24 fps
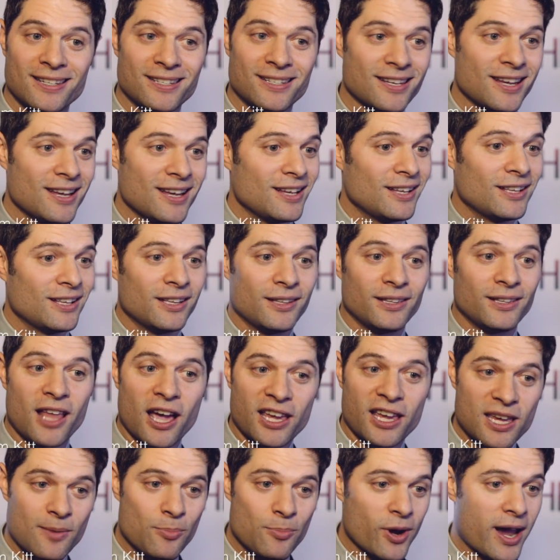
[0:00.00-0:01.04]
and
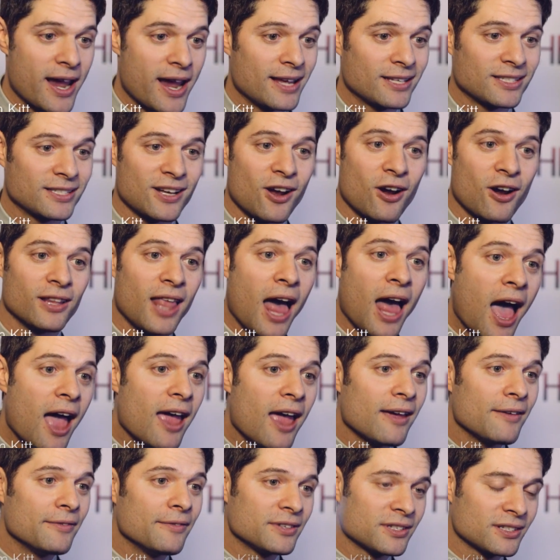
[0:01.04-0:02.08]
lucky breaks in our
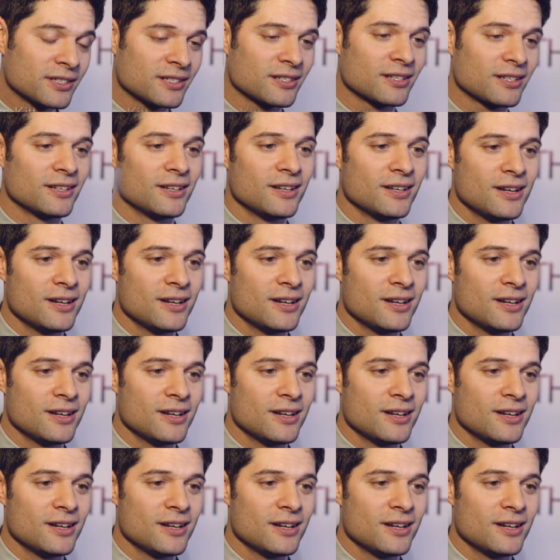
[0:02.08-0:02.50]
lives.